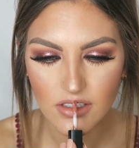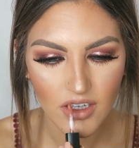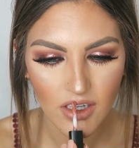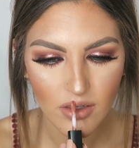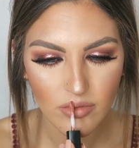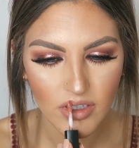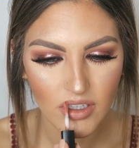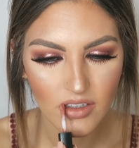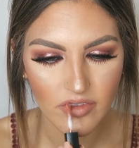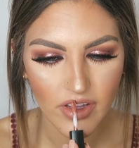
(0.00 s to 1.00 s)
tiny
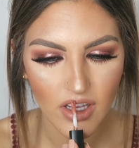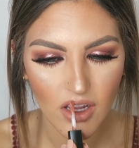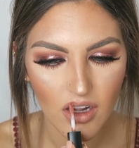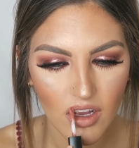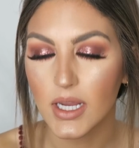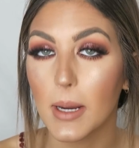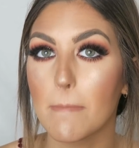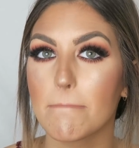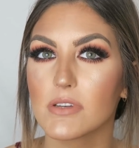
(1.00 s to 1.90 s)
bit of that pink